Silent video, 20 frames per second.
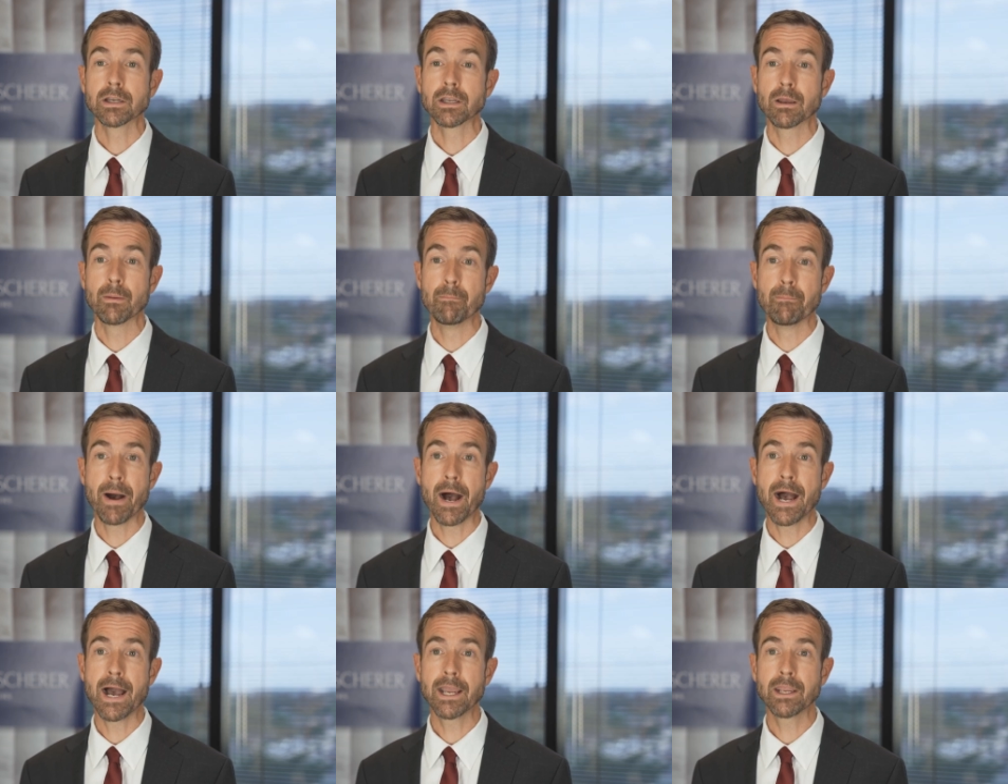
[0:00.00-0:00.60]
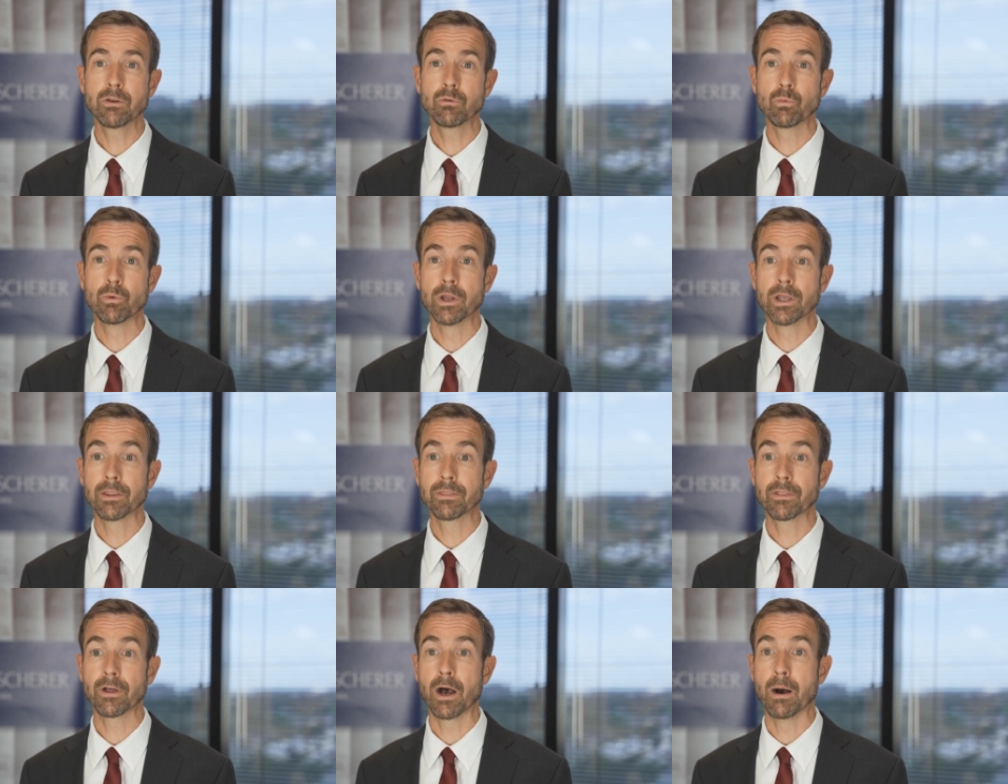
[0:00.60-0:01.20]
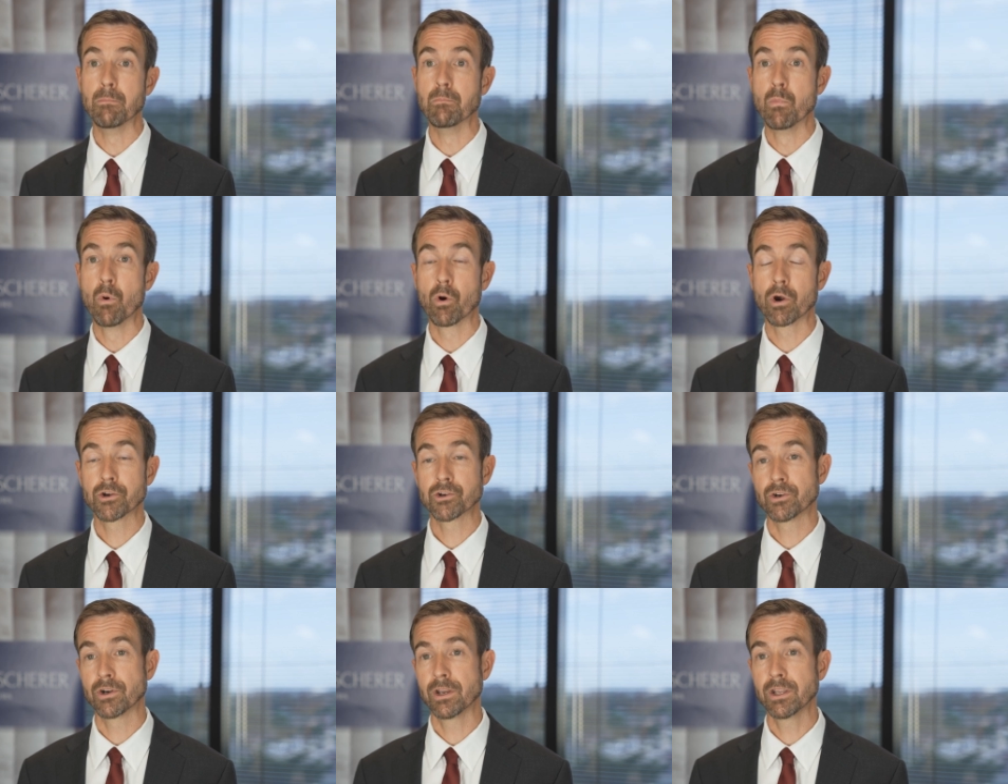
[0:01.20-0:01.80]
combined with a
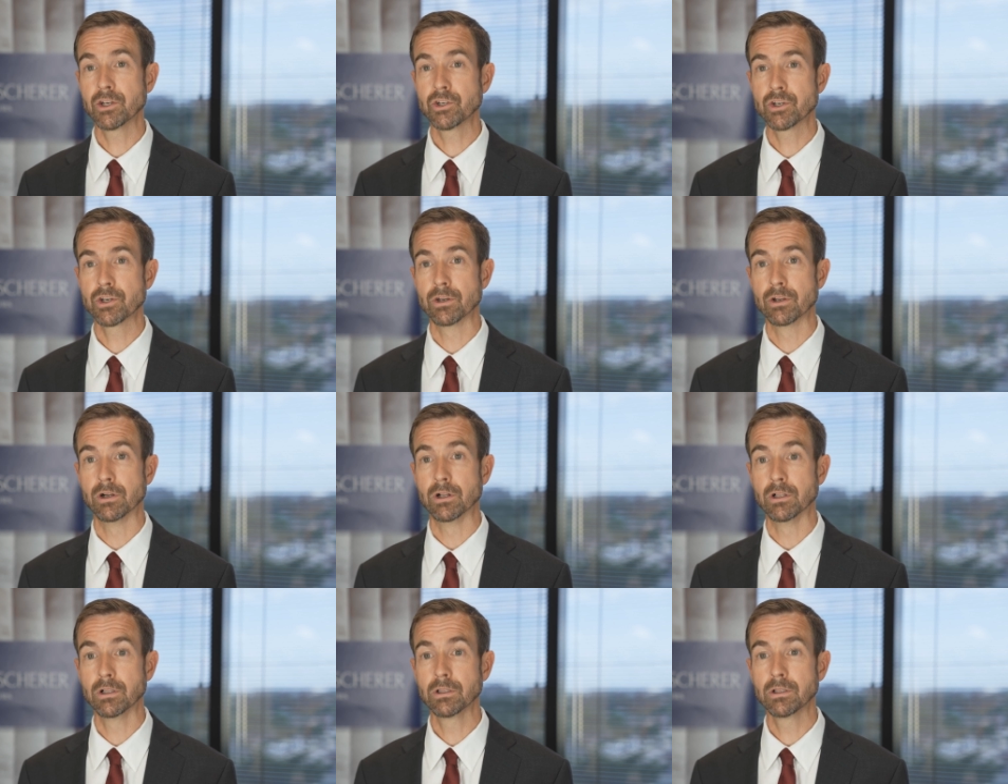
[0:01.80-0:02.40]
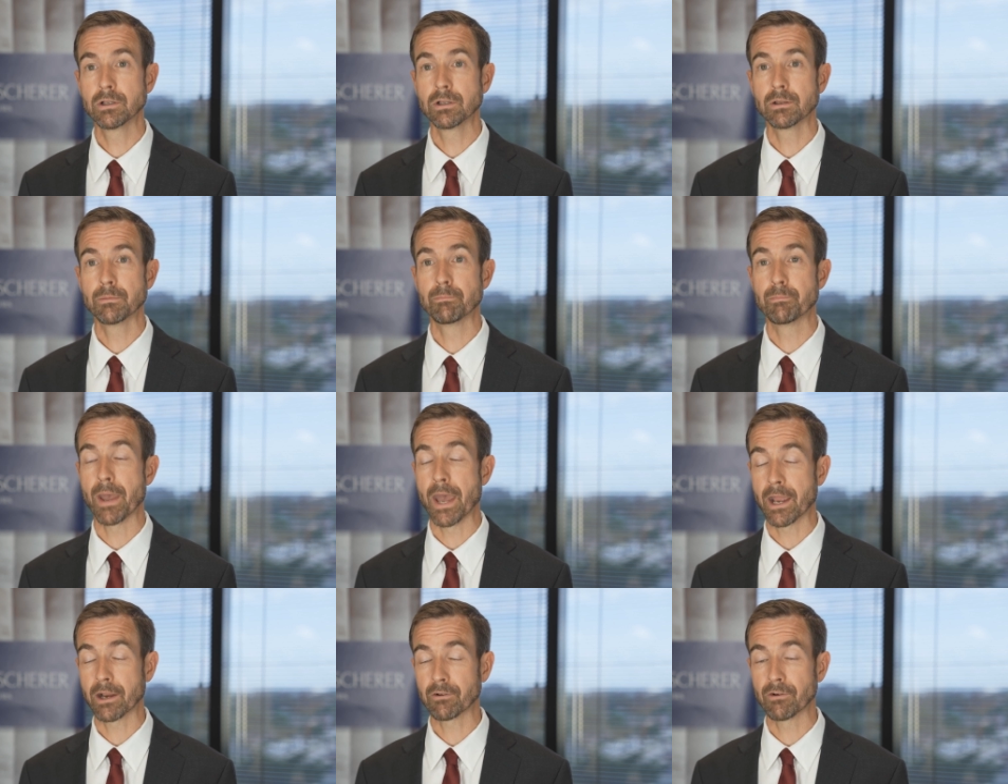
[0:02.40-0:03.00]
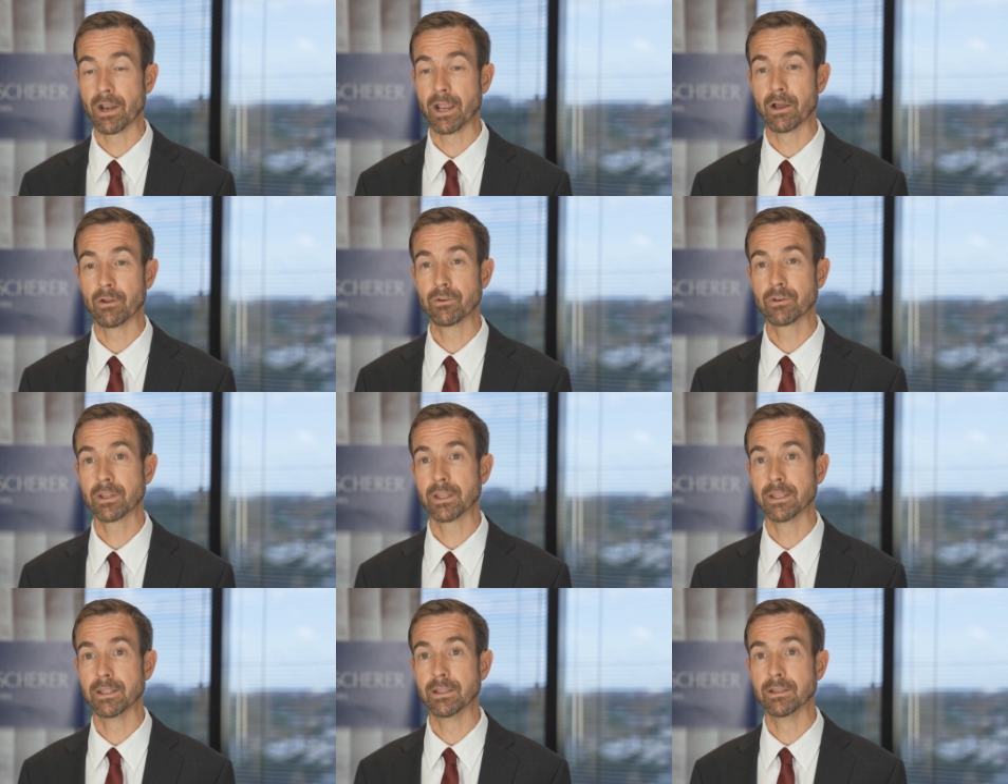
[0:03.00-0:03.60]
more traditional
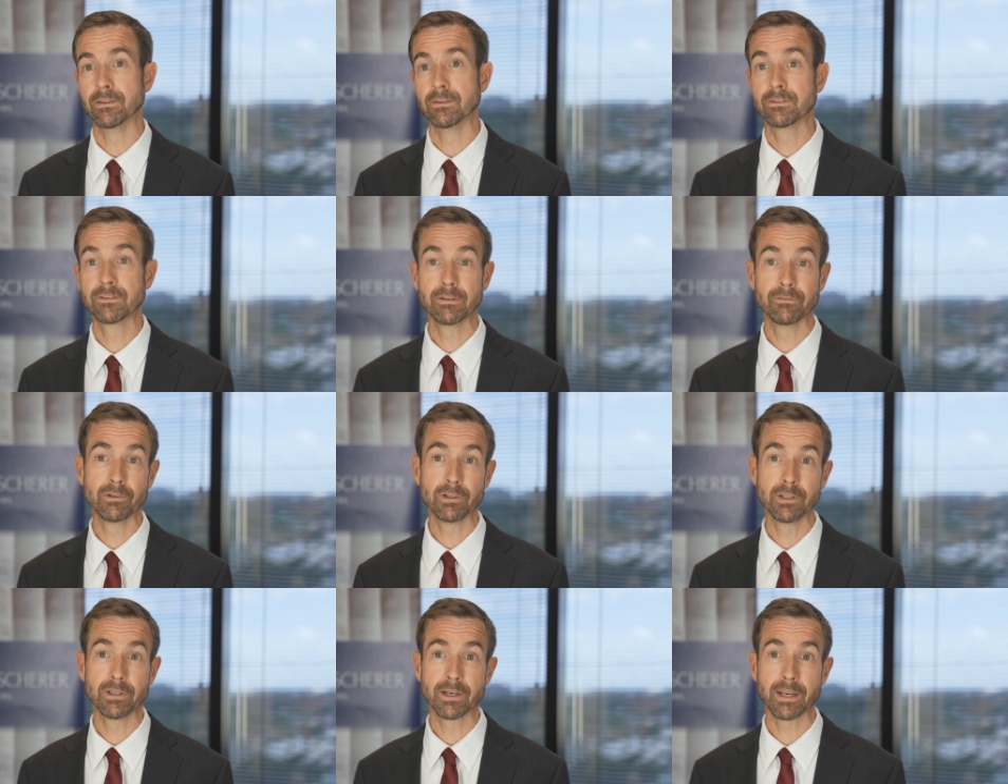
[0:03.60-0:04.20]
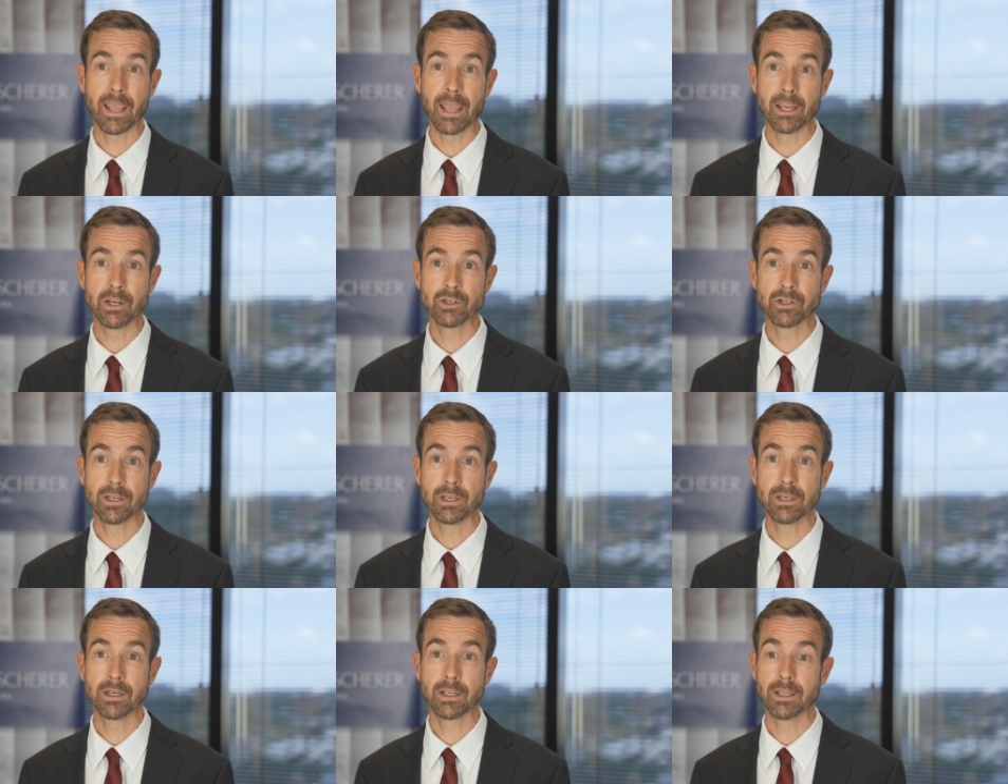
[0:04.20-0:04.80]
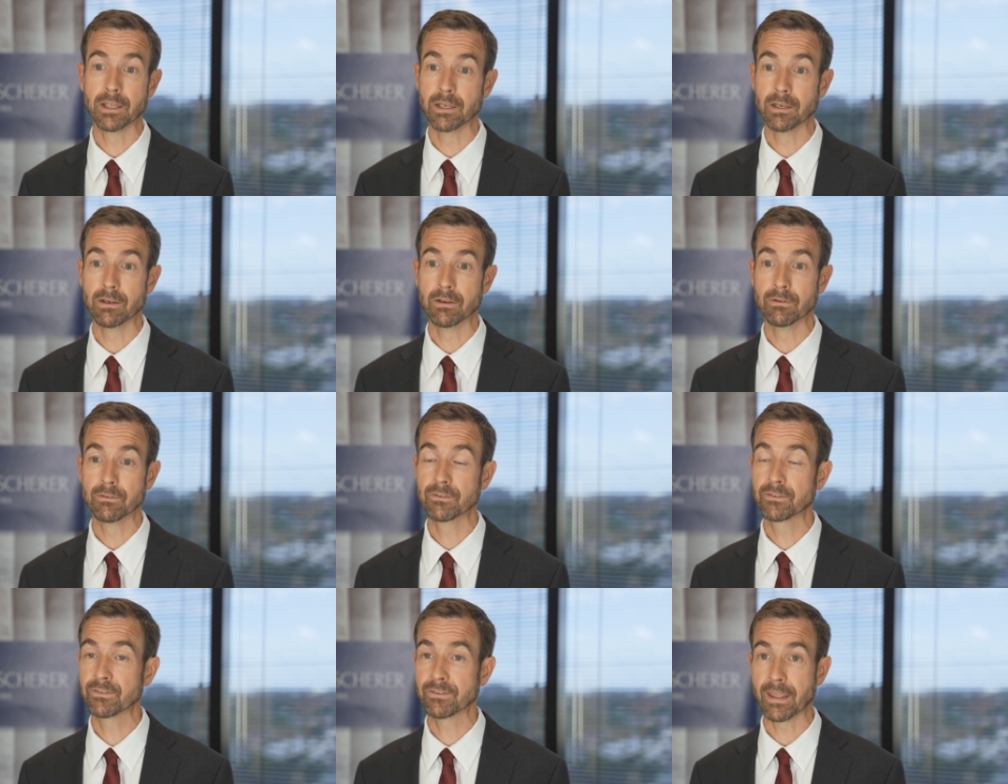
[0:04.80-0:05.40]
background in civil litigation
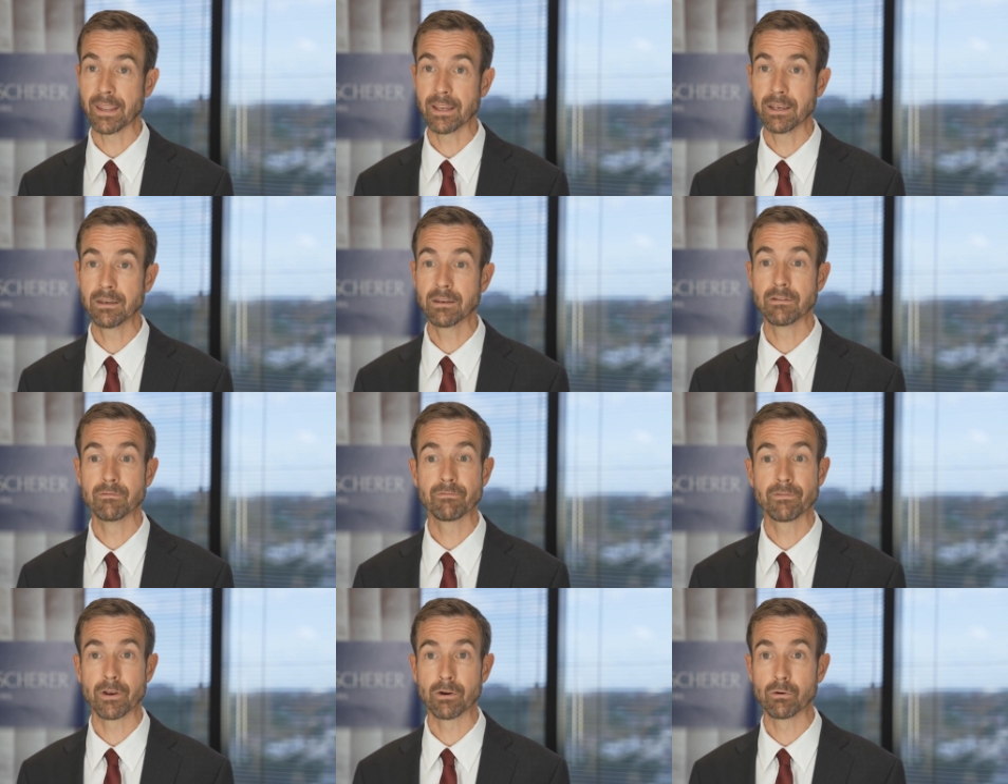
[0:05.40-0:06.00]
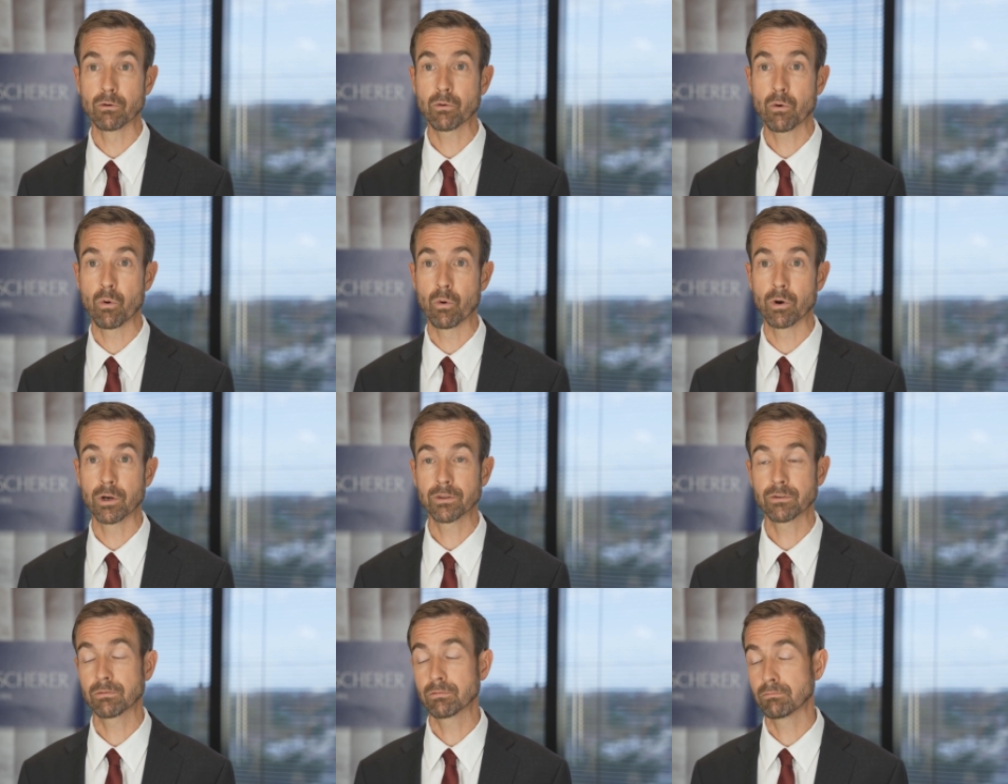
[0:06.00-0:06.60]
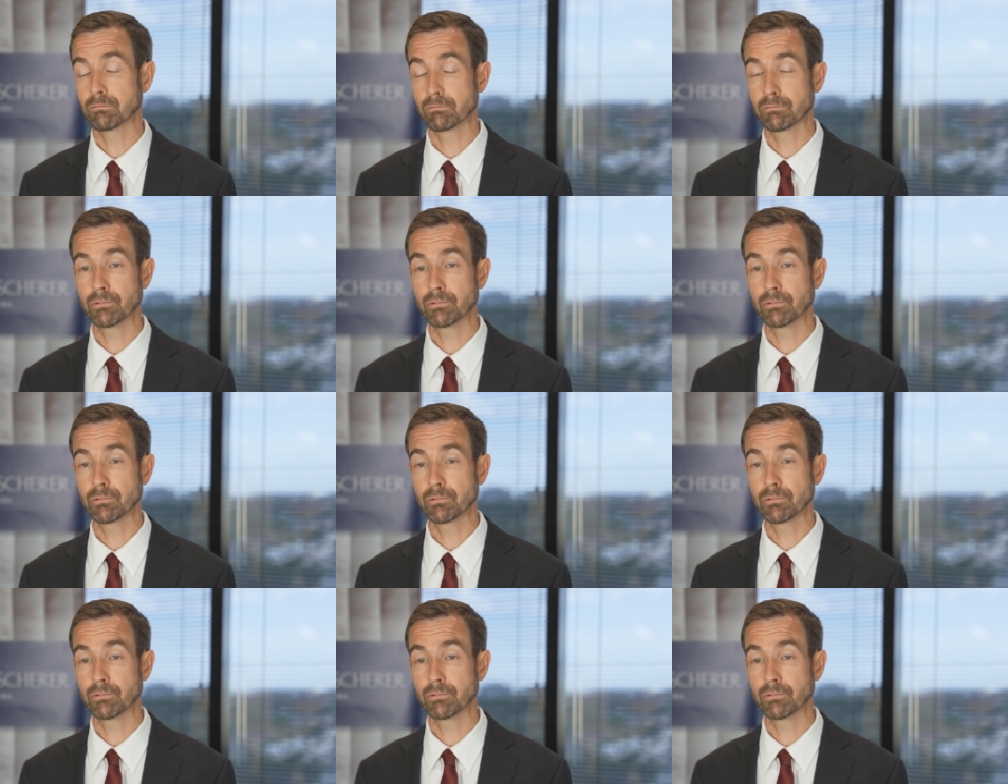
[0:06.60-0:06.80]
in state and federal courts,